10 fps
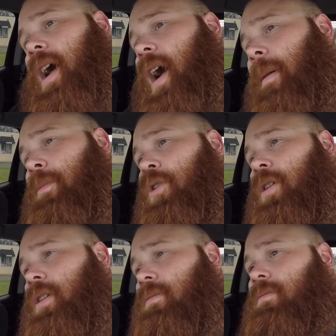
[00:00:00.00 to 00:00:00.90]
I'm going
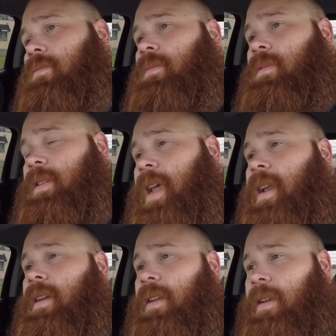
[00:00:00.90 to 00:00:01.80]
to
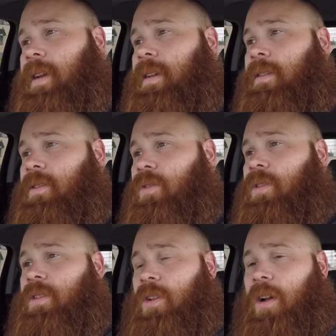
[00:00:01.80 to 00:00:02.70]
tend to lean
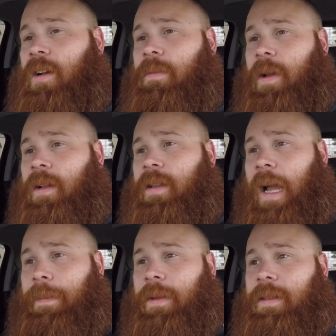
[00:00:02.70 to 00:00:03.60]
towards talking about
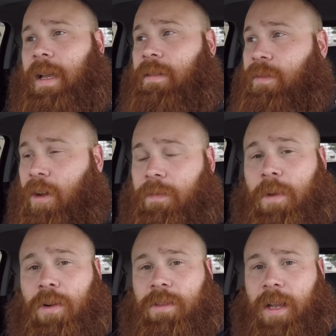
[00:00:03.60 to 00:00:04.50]
topics that involve
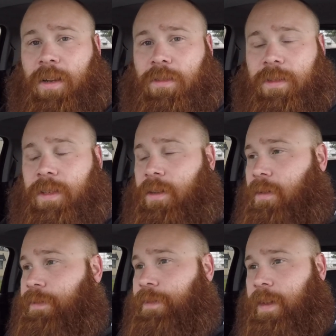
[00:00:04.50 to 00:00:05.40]
motorcycles. You know,
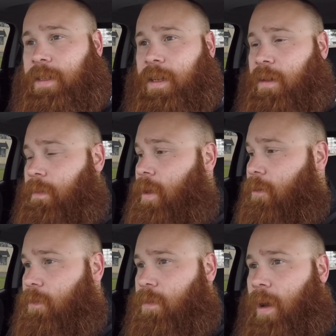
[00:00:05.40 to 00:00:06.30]
fixing them,
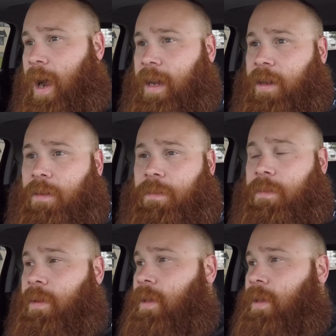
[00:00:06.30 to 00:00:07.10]
riding them.